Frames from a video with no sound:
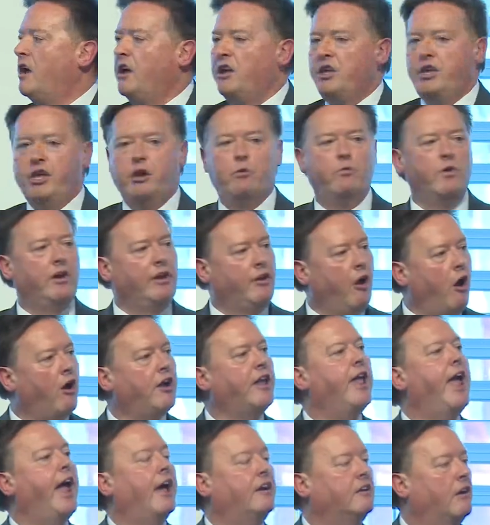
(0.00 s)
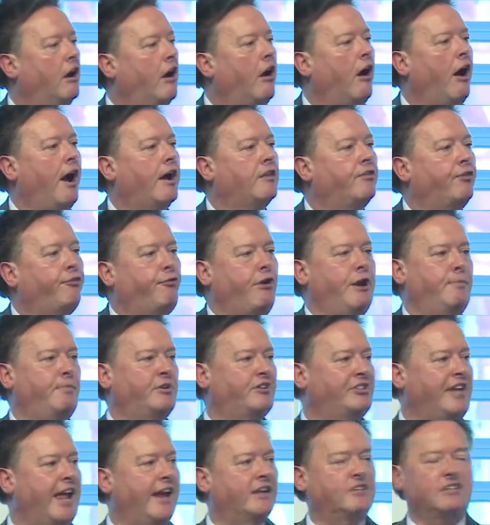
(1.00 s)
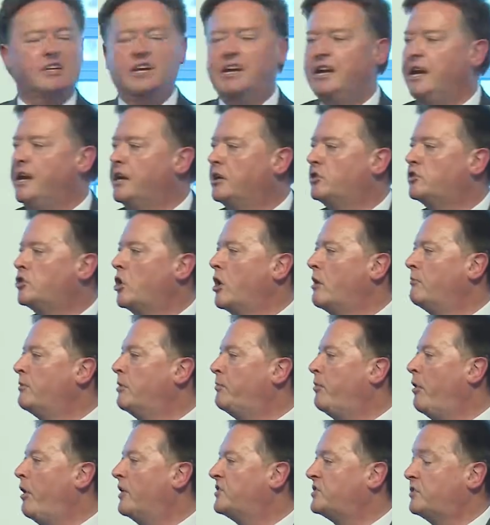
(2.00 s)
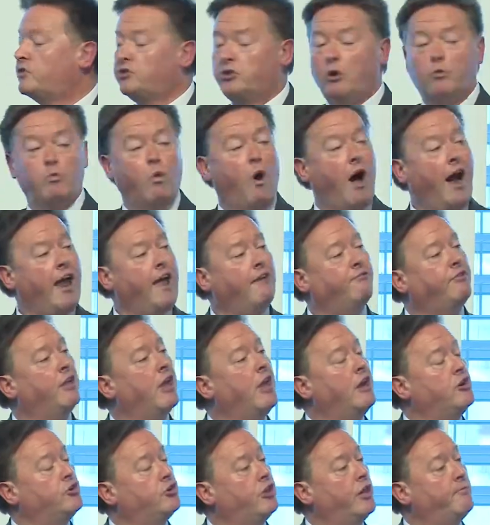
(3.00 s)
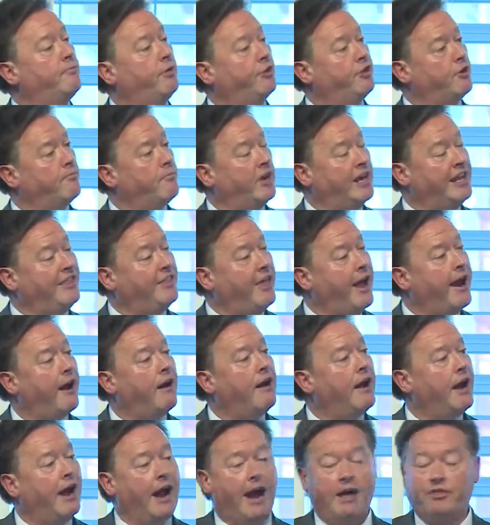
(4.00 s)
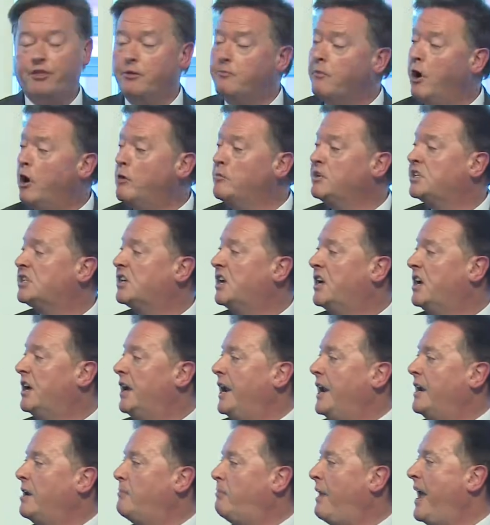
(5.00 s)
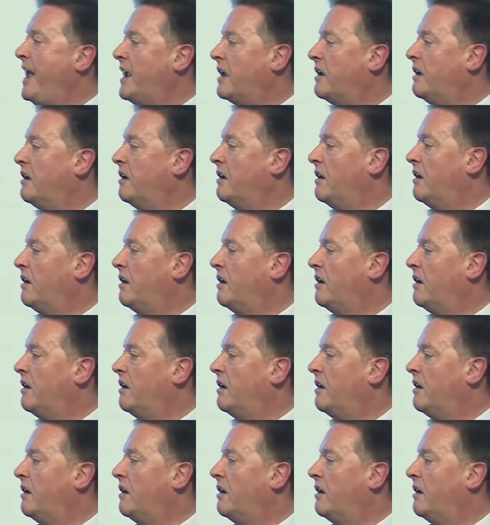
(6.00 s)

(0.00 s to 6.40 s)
You will not get higher than 3% in a term deposit, so why should they put their money there at the moment in a bank?